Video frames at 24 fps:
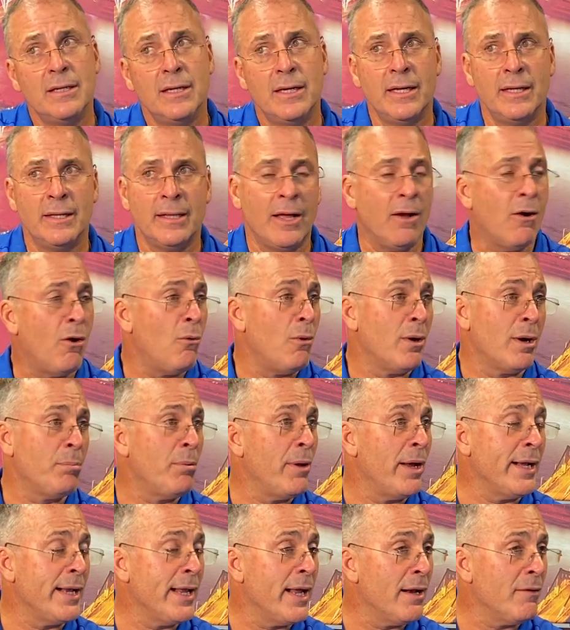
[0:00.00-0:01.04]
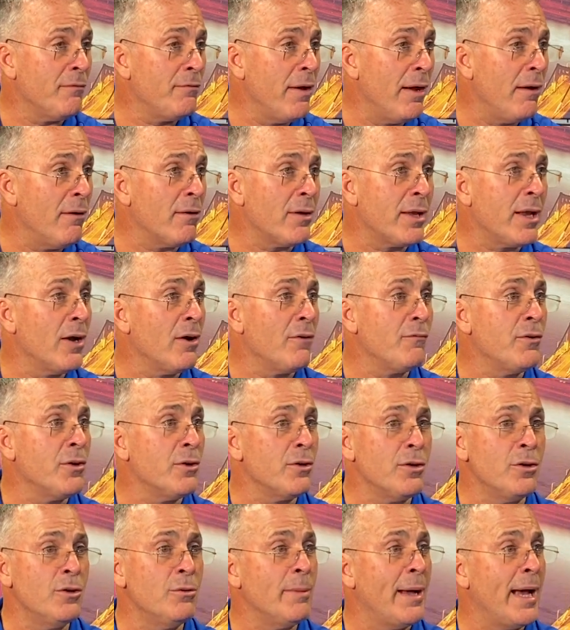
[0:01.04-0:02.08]
and they all want to play in the NFL. I don't care if you're
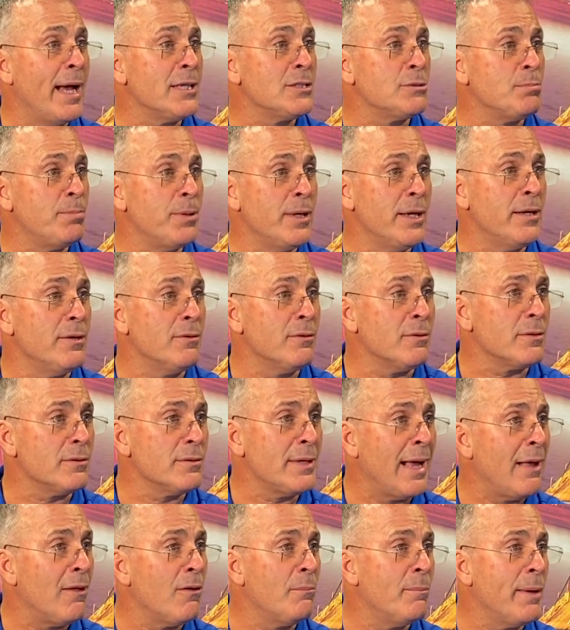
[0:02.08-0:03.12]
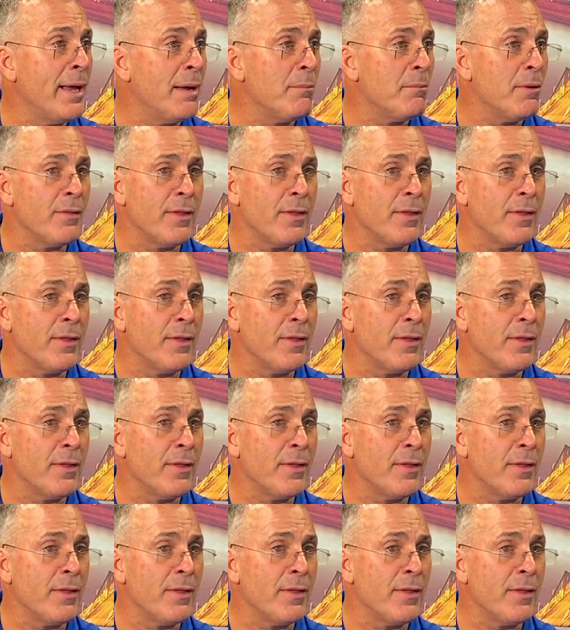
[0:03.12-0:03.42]
at UMass, Pitt, or Alabama.